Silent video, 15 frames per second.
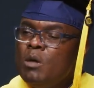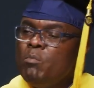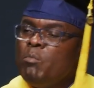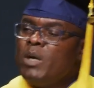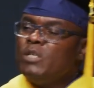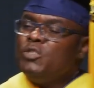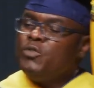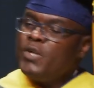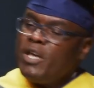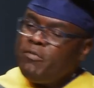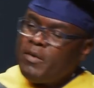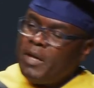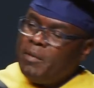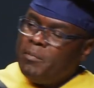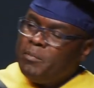but
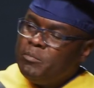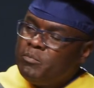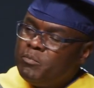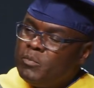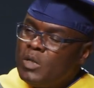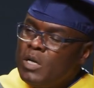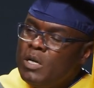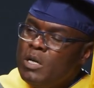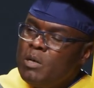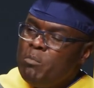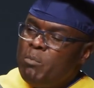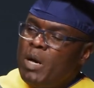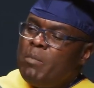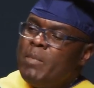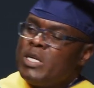driven
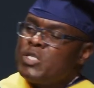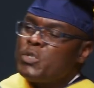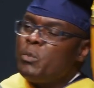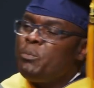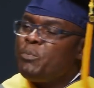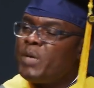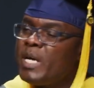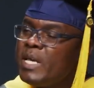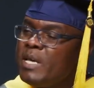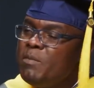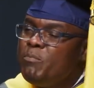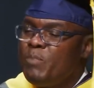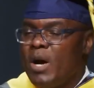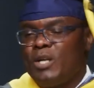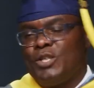by my
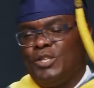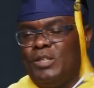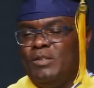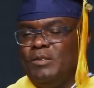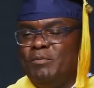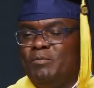supreme passion